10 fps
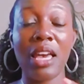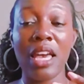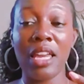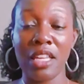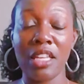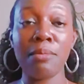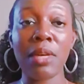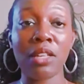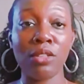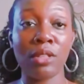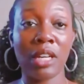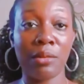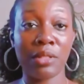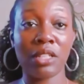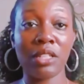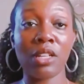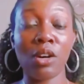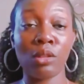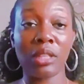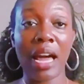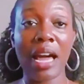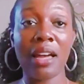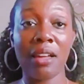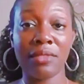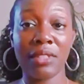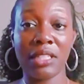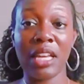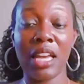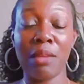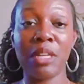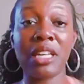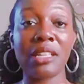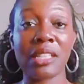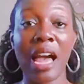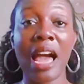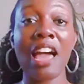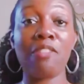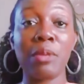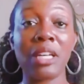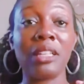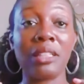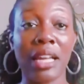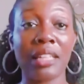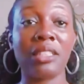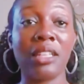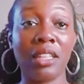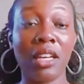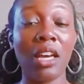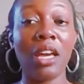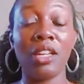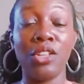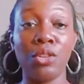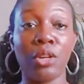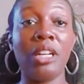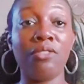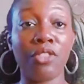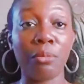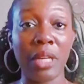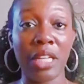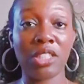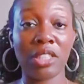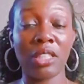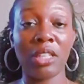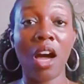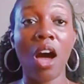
and email you that I was going to go live today because I have been collecting your information